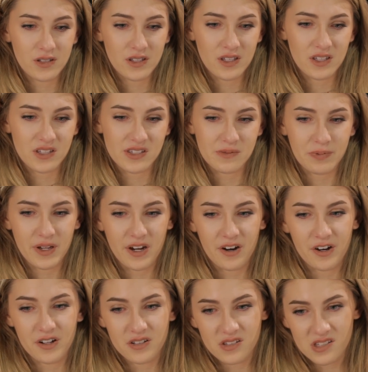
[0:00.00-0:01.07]
his
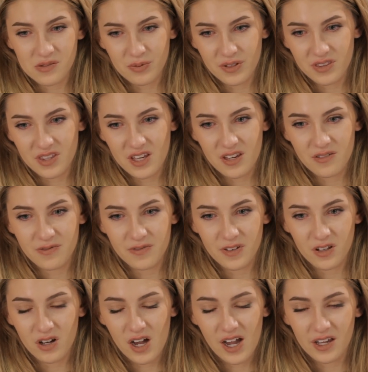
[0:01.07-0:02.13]
parents, what they
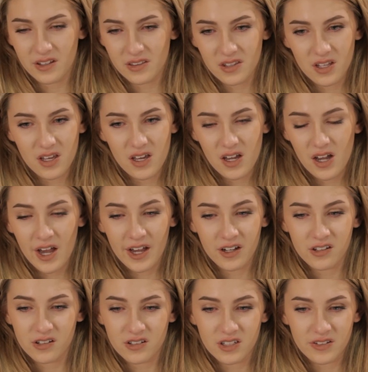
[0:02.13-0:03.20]
feel. I
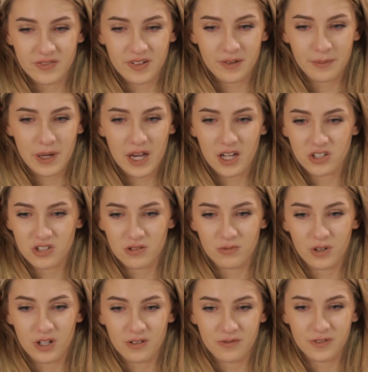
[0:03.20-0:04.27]
couldn't even imagine
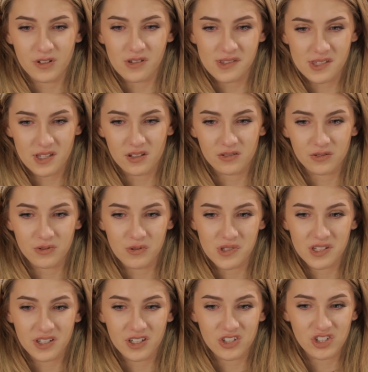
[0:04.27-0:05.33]
what it feels like
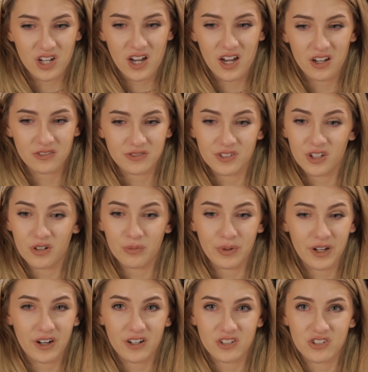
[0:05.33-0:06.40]
losing a child. No
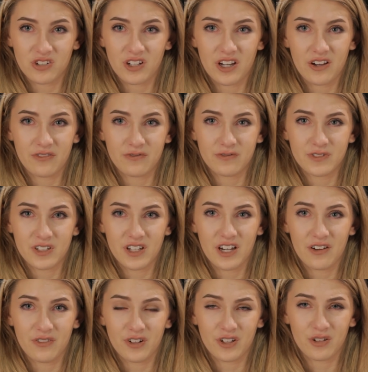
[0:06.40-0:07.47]
parent should have to
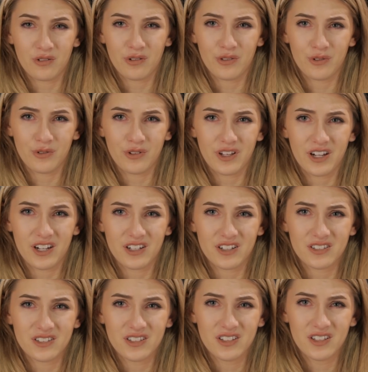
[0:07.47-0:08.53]
ever go through that.
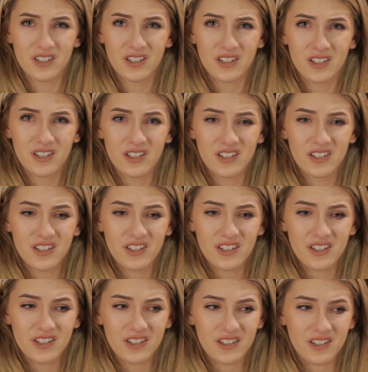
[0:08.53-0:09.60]

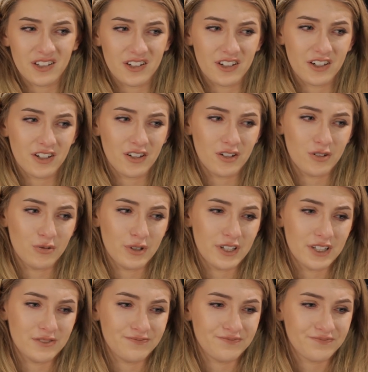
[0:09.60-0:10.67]
You know,
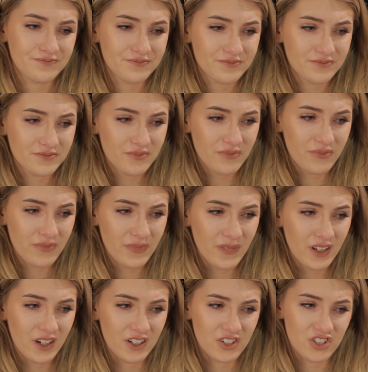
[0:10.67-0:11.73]
when
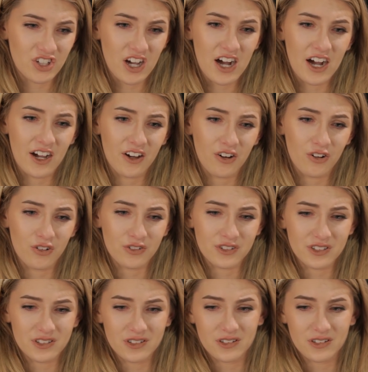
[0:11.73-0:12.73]
a child